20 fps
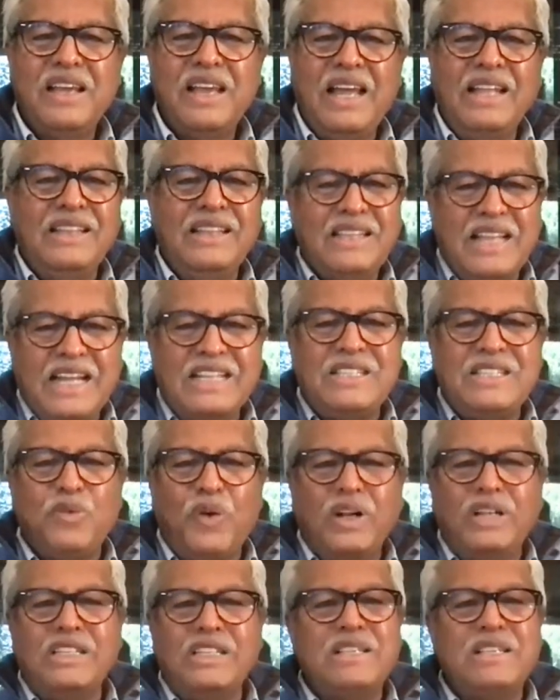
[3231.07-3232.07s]
And that's
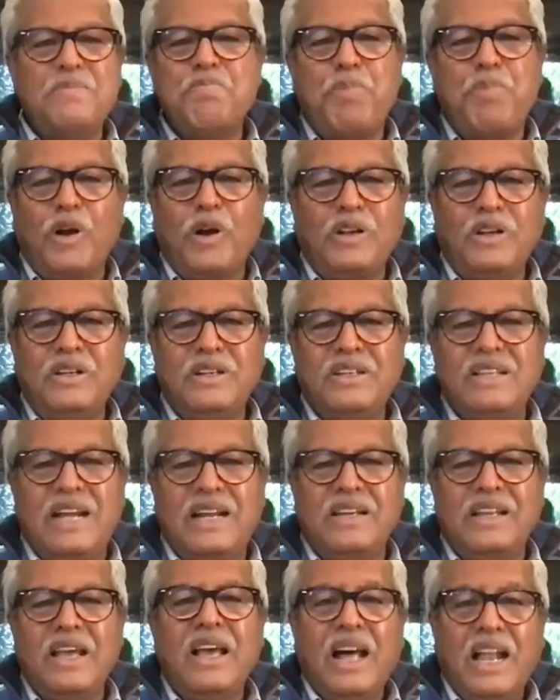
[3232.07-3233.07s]
what is important,
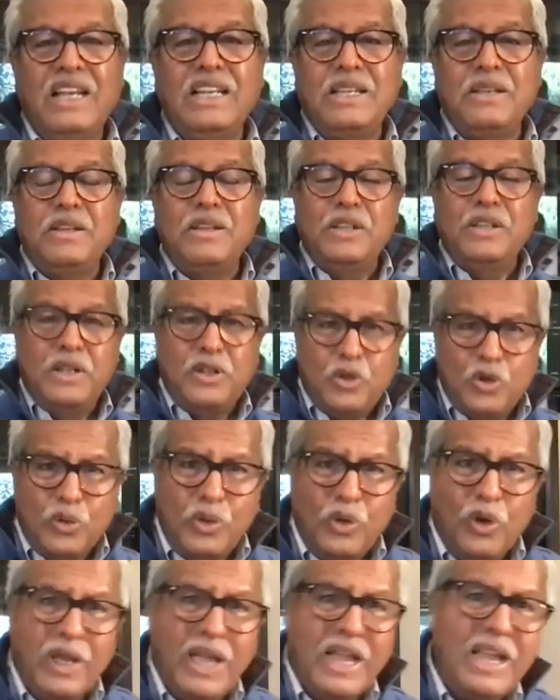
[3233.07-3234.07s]
that to
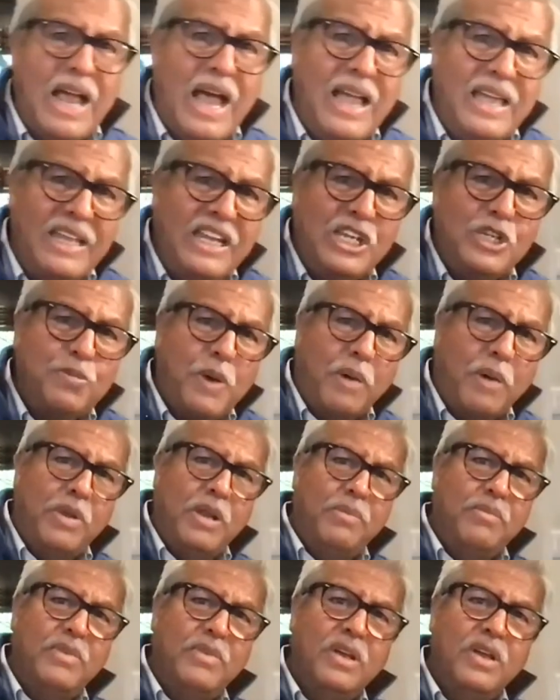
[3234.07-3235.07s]
look at Irish
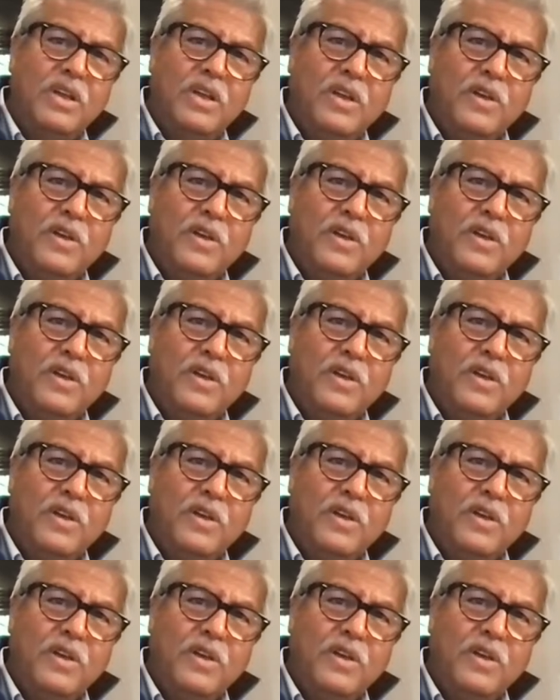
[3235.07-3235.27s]
problem.